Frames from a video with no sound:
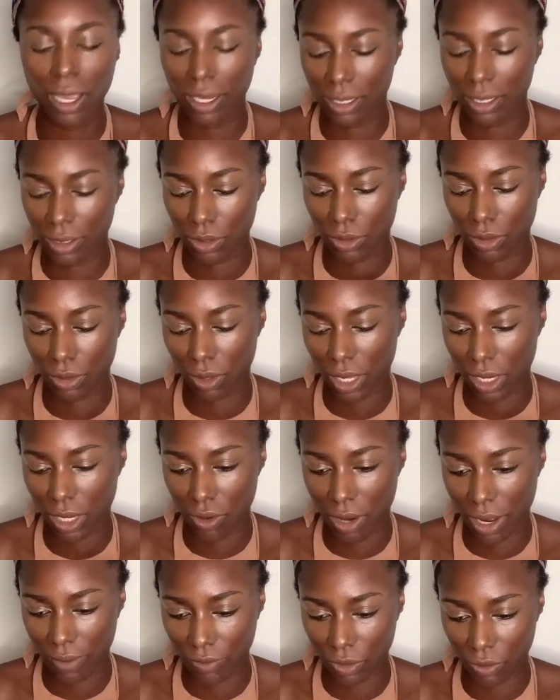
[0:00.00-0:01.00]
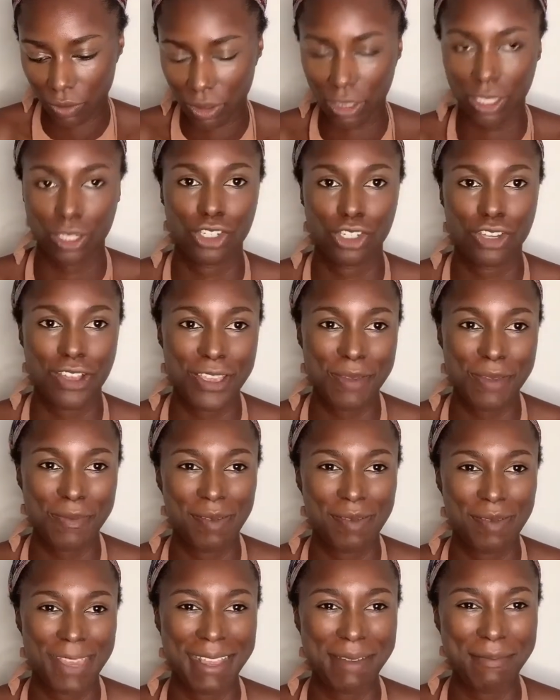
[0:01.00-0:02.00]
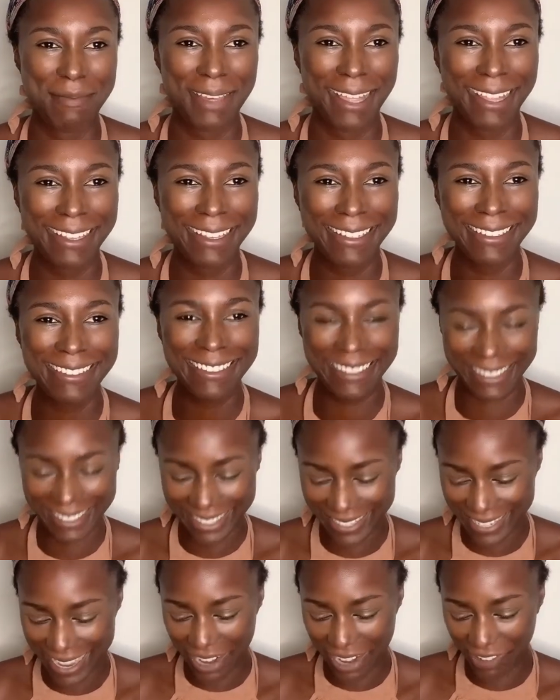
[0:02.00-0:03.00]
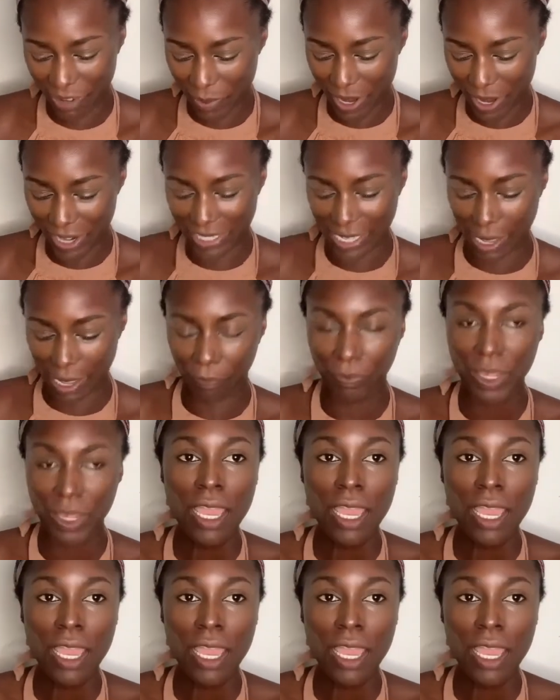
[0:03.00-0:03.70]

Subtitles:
and so that I don't have to really show you my makeup palette because it's kind of embarrassing.